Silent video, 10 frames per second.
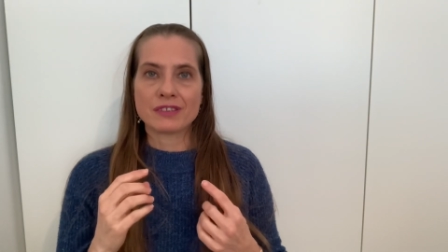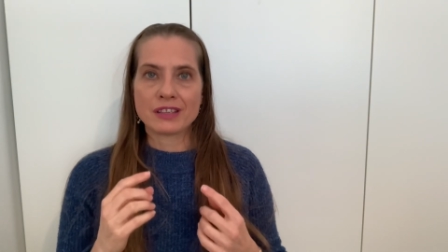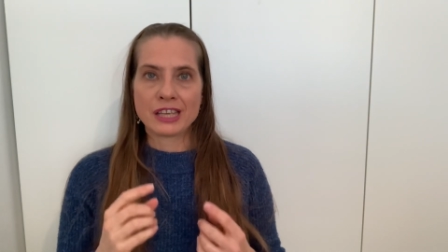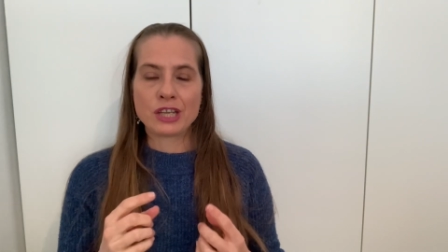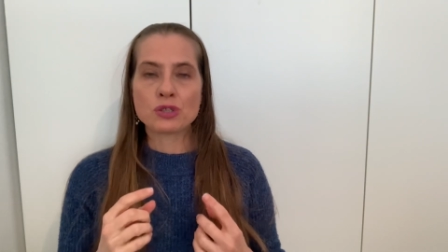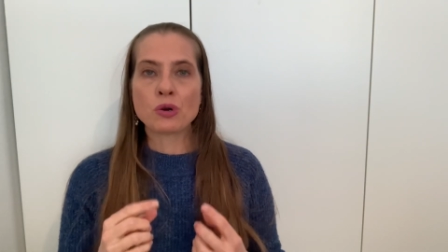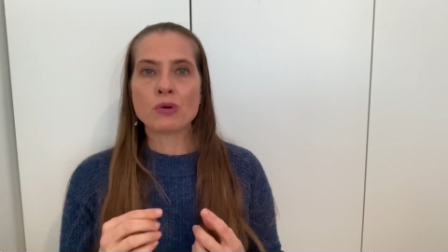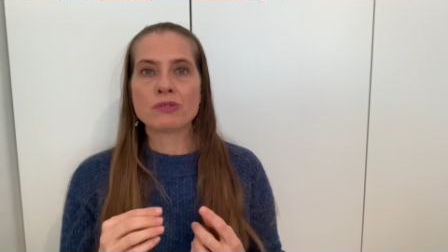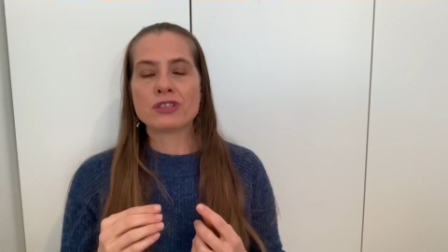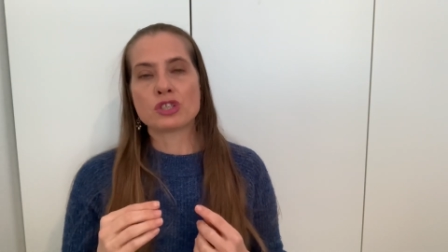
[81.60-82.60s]
He
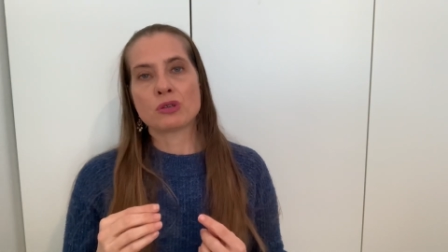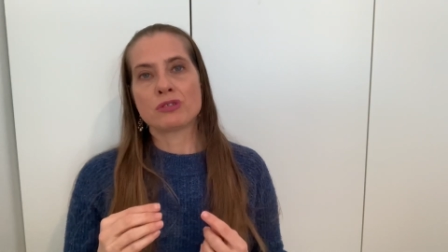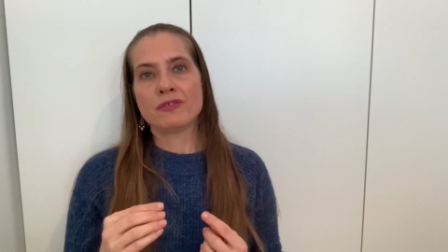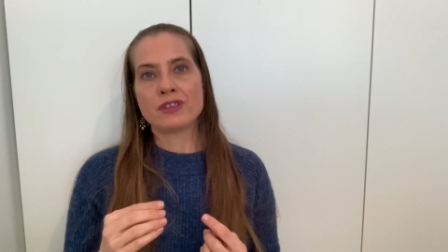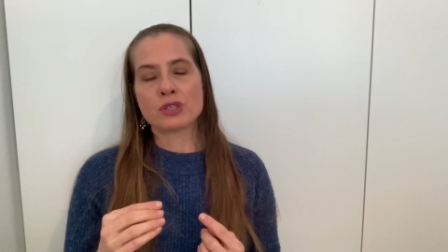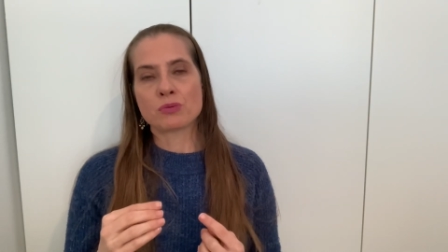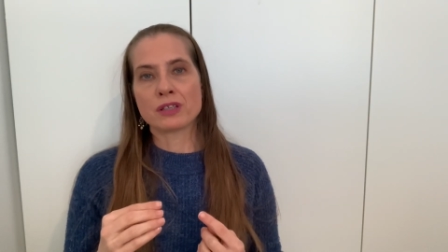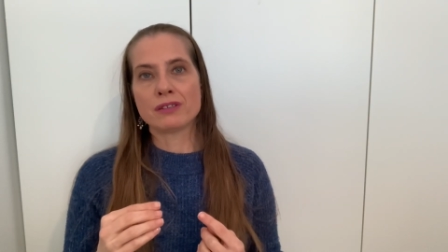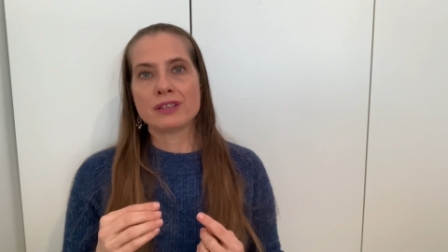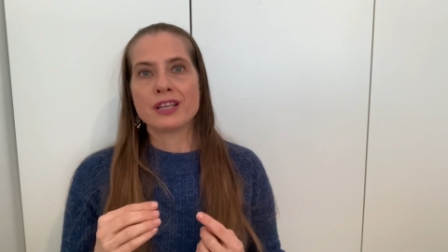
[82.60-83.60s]
told the children of
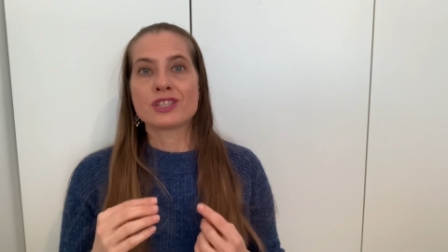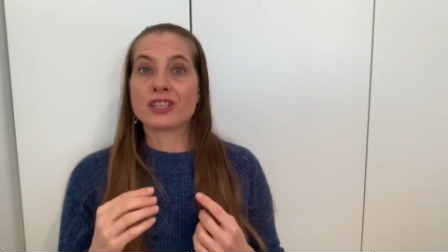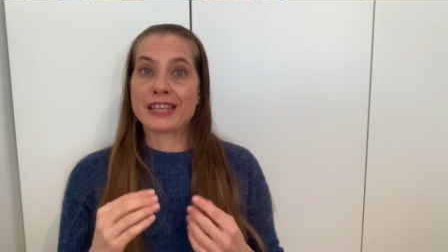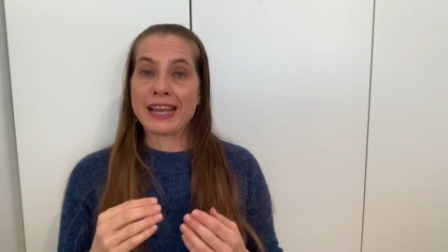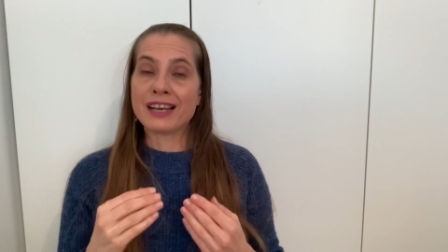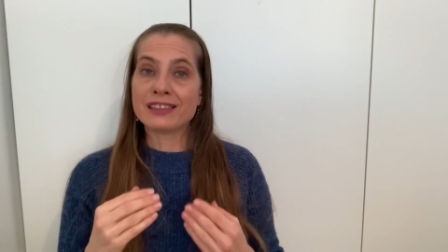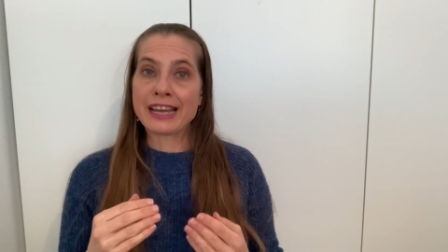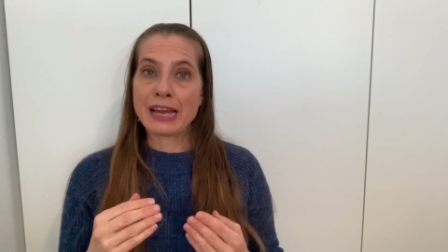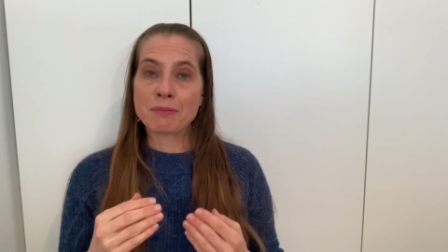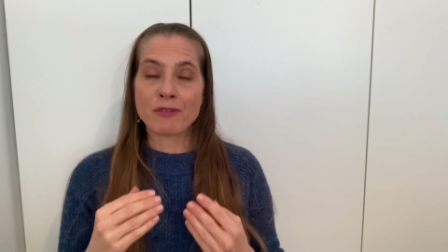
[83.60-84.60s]
Israel to take a
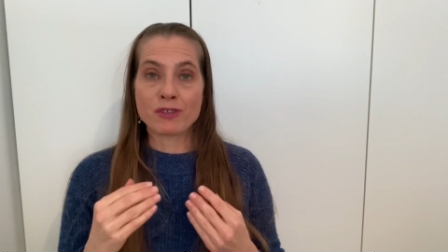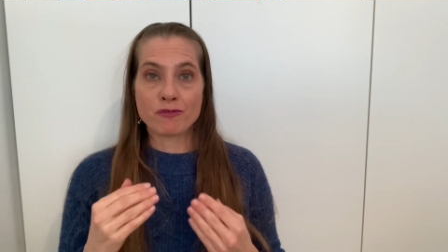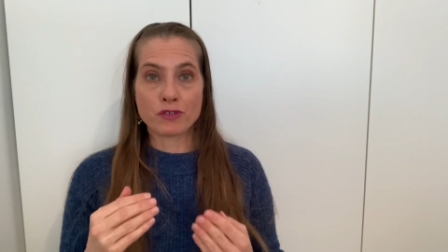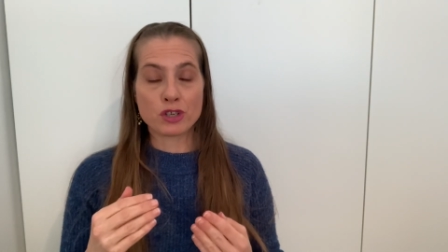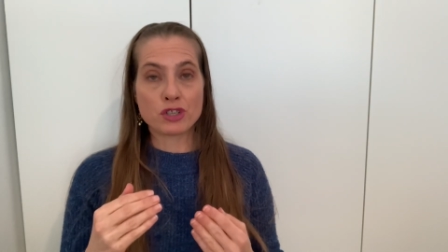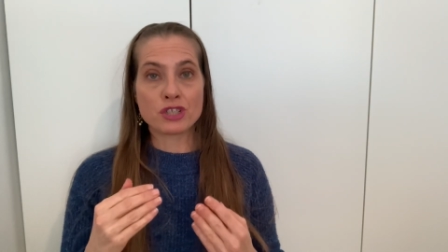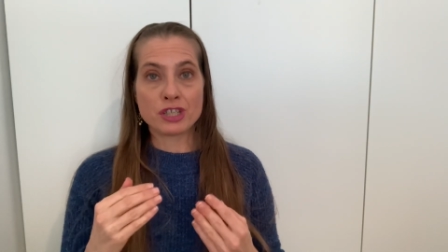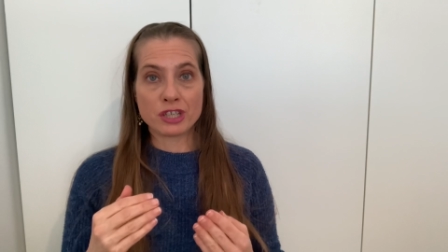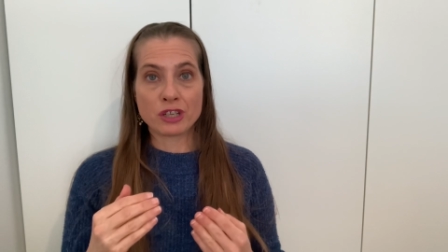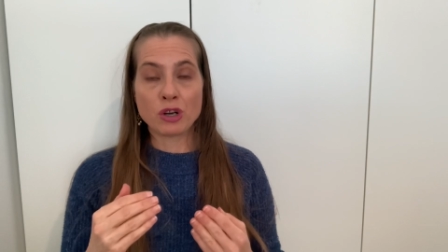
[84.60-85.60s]
lamb of the first
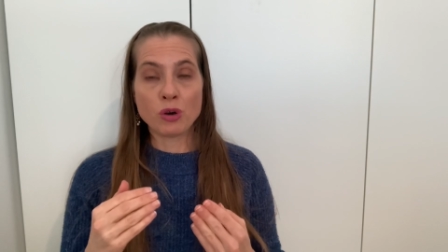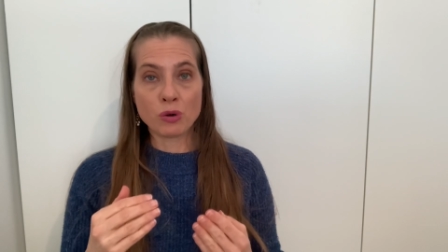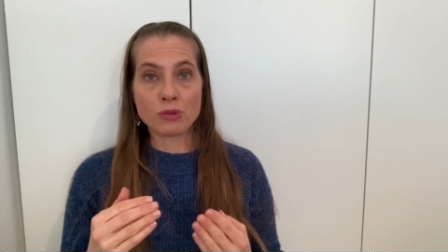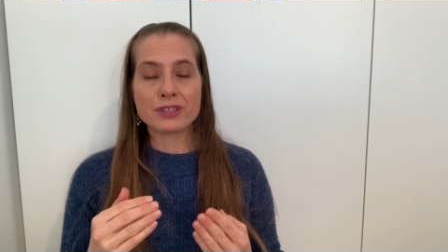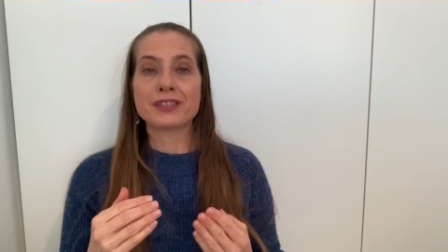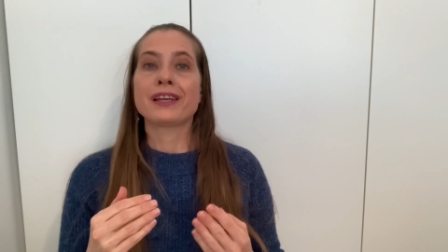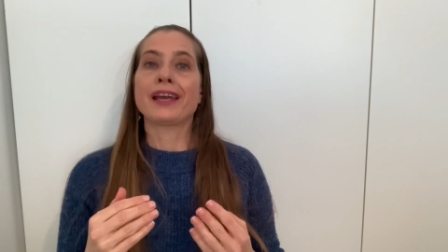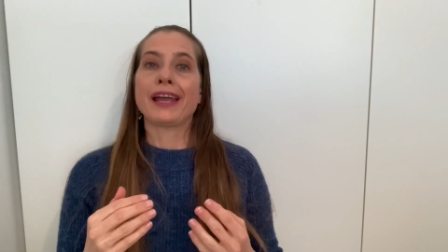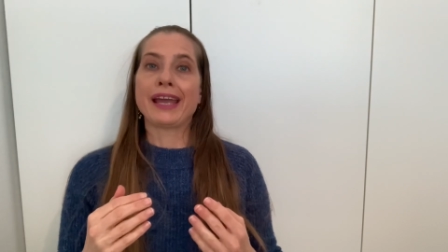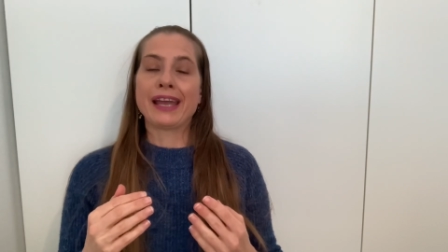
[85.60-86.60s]
year old
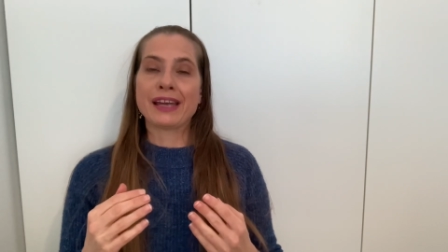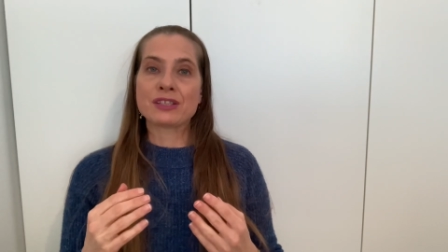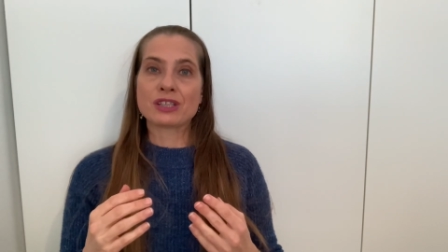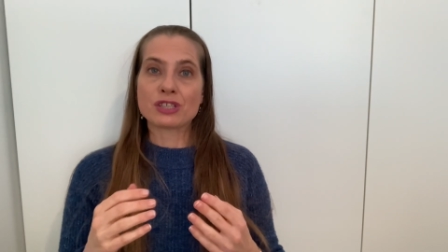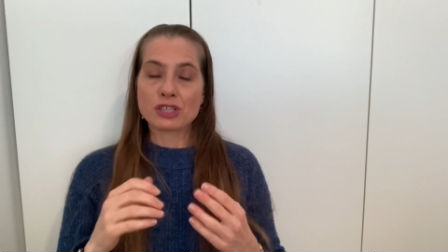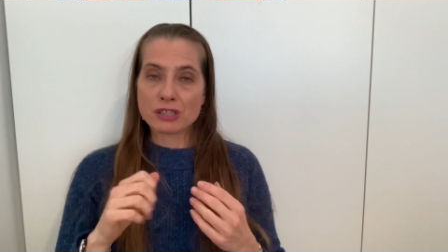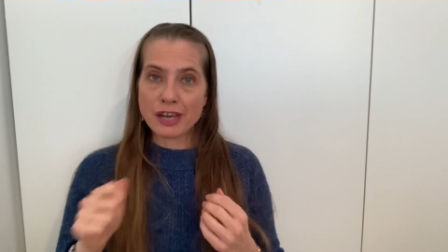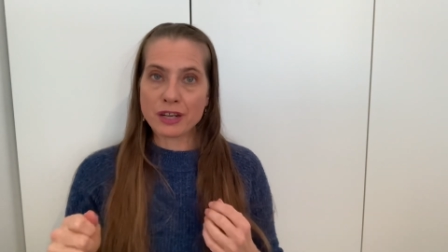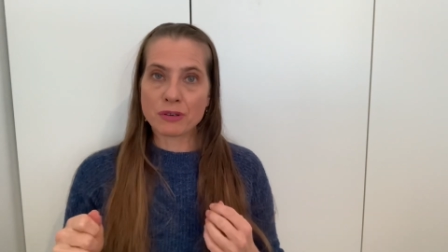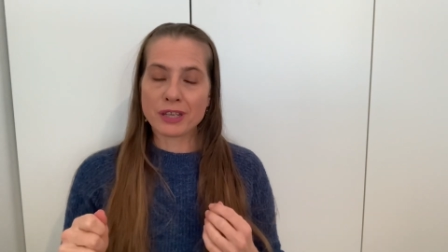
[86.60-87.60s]
and
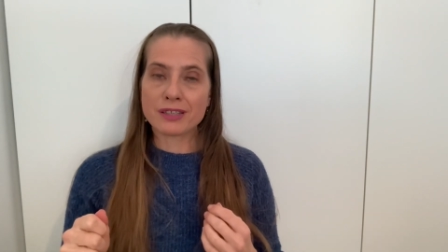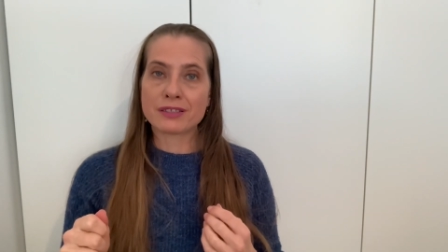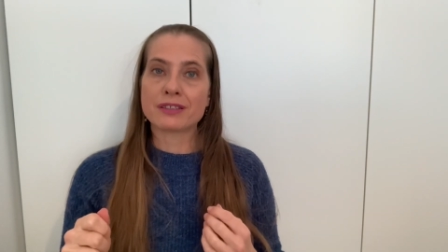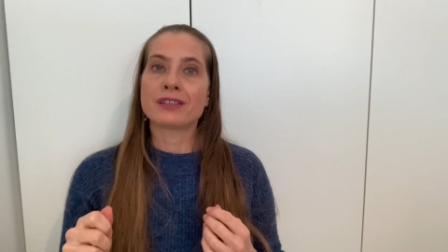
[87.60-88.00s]
slaughter it,